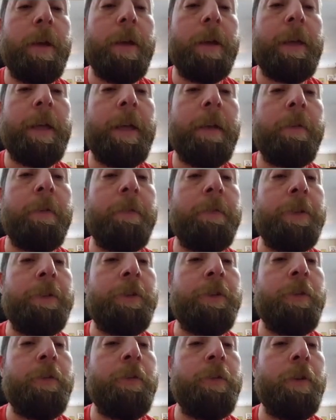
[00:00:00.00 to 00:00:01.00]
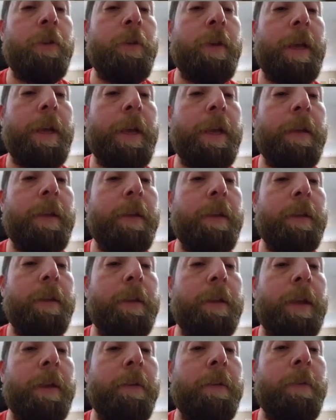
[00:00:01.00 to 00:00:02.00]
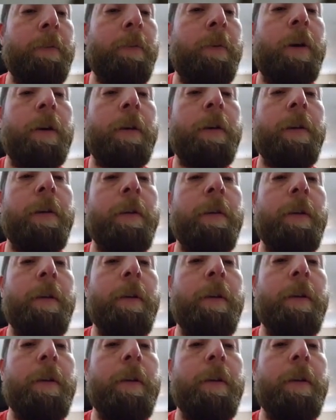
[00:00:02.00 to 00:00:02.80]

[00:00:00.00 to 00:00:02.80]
Ken Griffey Jr., and Larry Walker.